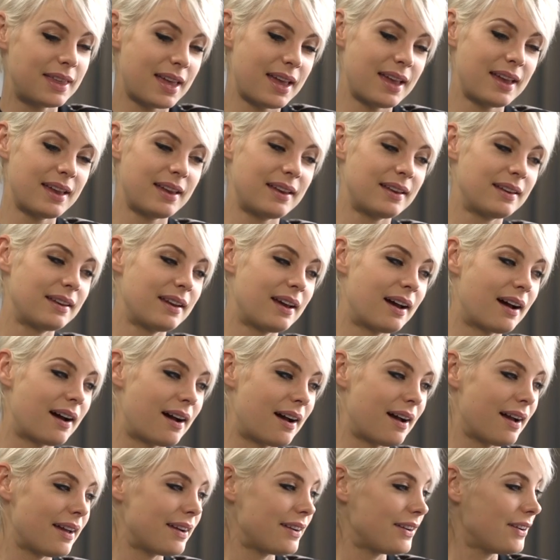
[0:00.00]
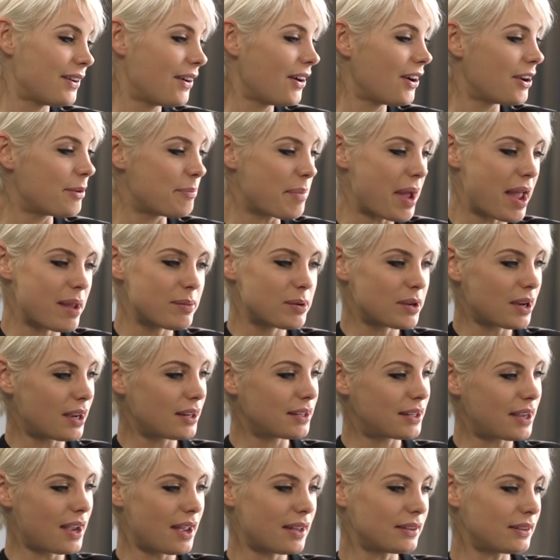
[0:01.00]
then, I don't know, maybe
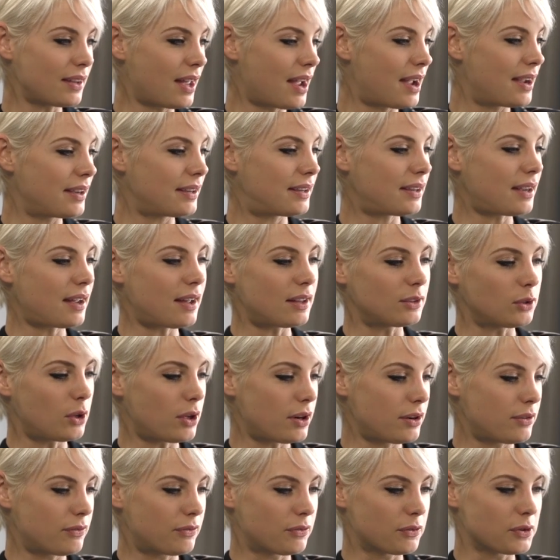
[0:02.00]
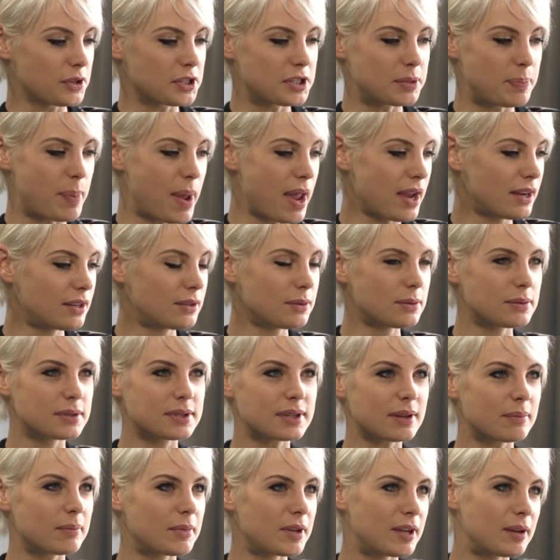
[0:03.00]
I'd get, like, a lot of respect or
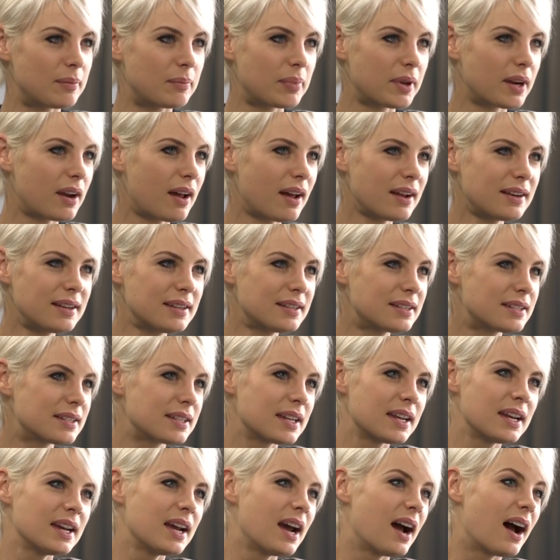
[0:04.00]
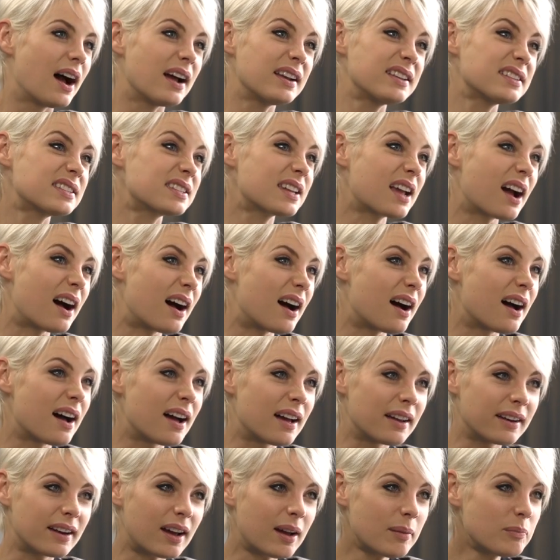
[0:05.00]
something. But I just
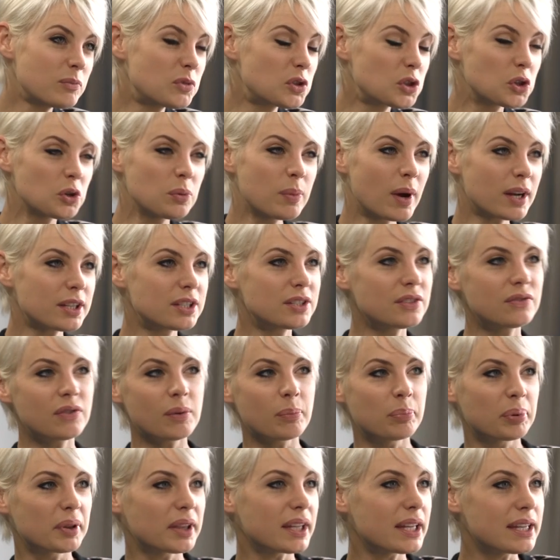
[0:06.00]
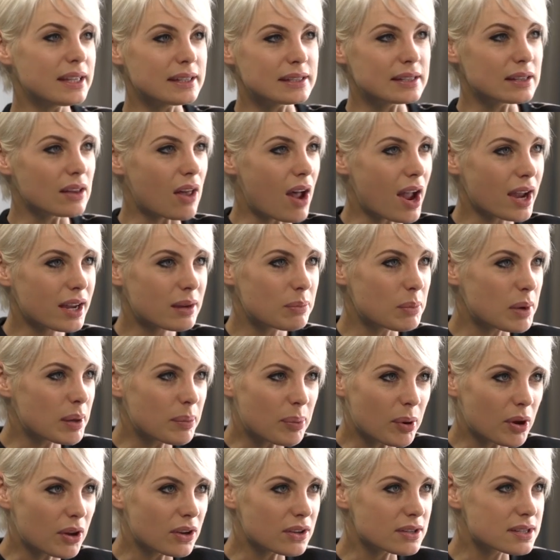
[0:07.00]
can't. I'm too much of a please-like-me
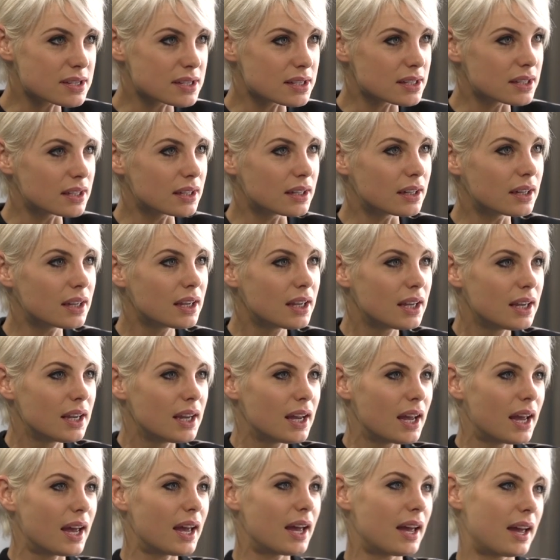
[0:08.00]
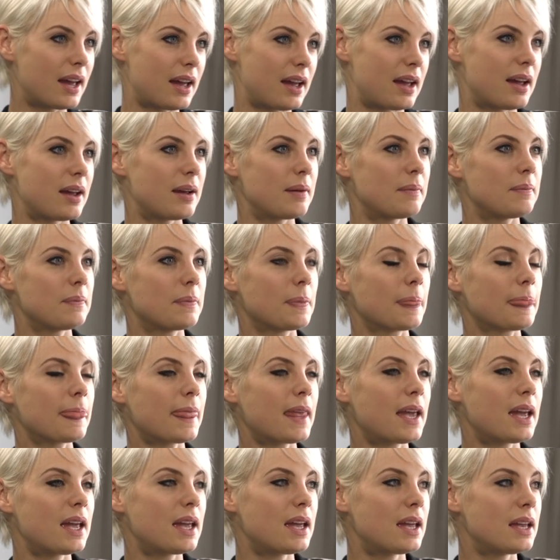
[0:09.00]
person.
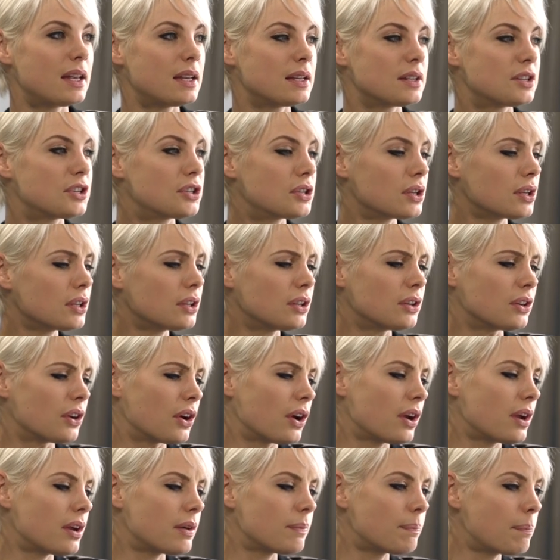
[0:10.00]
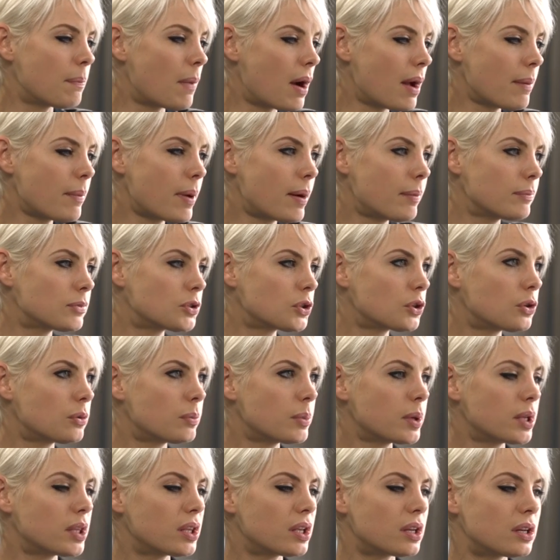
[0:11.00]
And, you know, my mum taught
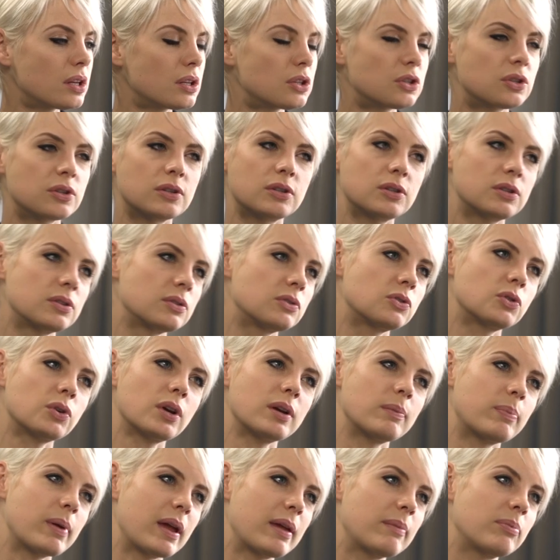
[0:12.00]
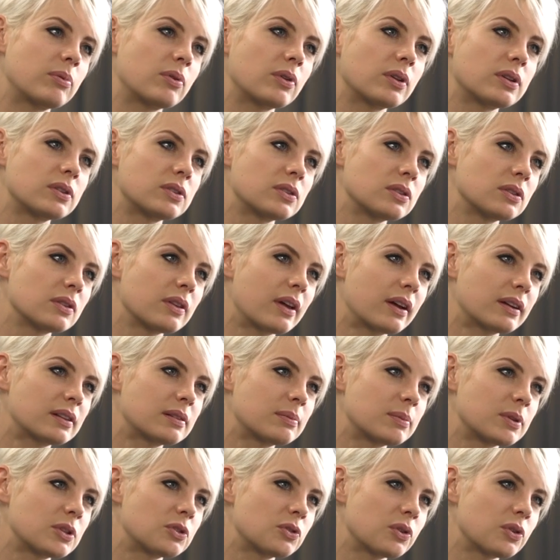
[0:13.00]
me that treat people as you'd like to be